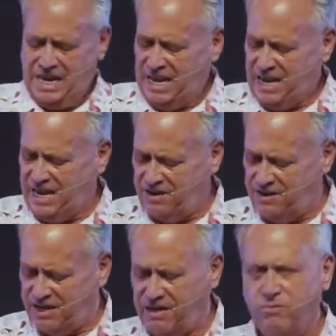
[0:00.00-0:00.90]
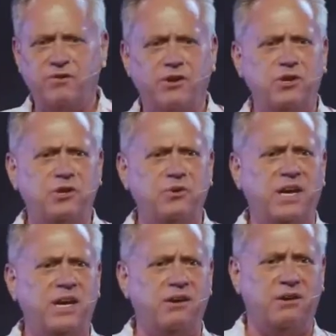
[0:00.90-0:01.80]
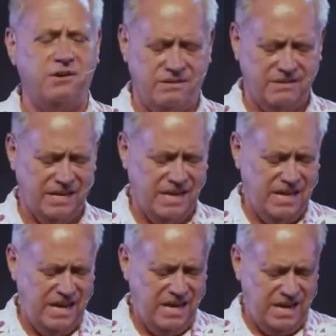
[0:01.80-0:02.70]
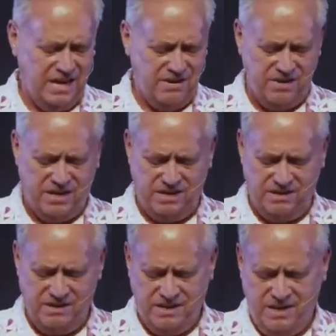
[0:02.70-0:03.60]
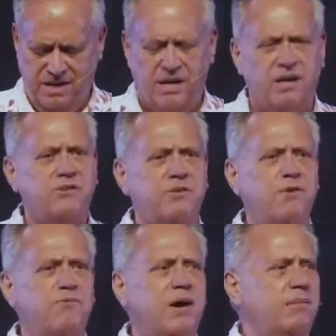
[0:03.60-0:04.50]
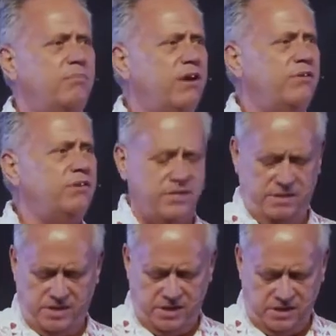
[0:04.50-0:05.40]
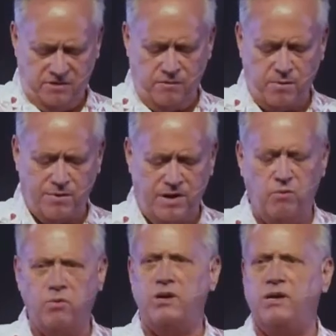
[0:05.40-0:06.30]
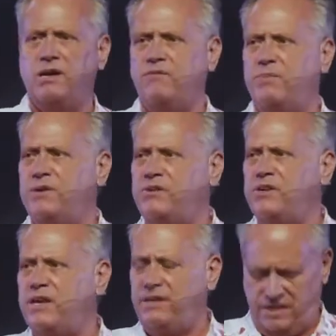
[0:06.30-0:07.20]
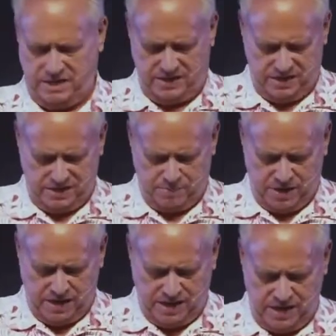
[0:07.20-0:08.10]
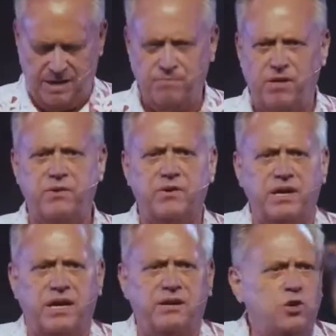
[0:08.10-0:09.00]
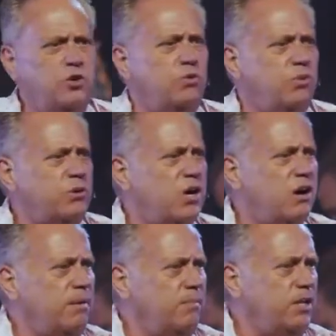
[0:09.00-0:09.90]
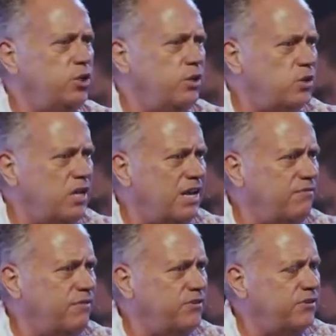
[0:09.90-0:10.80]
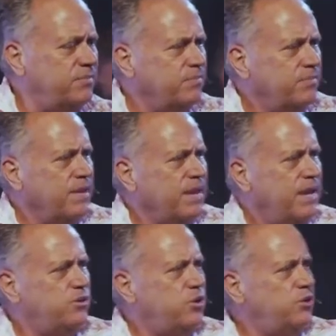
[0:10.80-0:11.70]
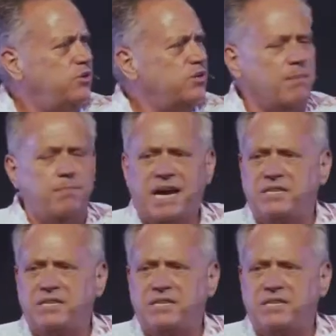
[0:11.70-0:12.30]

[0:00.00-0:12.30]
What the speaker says: And we've got you here. And some of my brothers and sisters from around the world have been saying that it's been a very unusual time in church life as churches come back